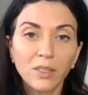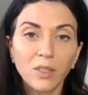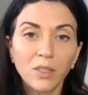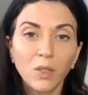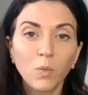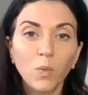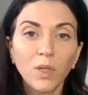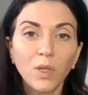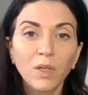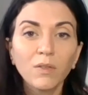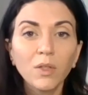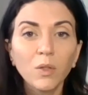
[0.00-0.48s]
So
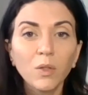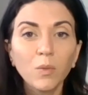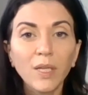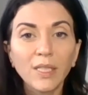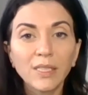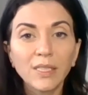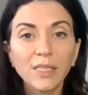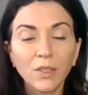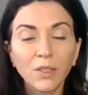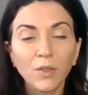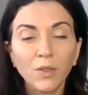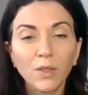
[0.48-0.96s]
one of the
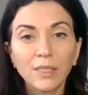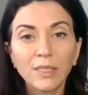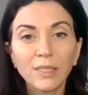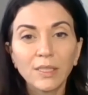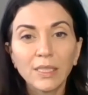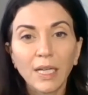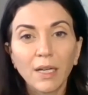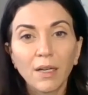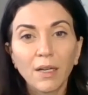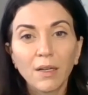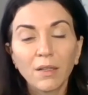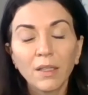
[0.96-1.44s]
ways that you can
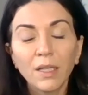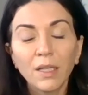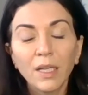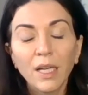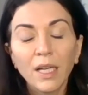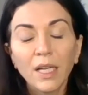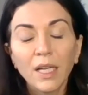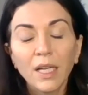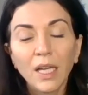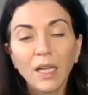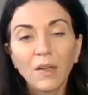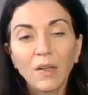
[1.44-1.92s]
tell
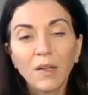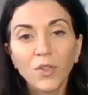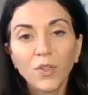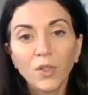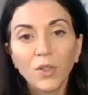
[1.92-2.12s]
if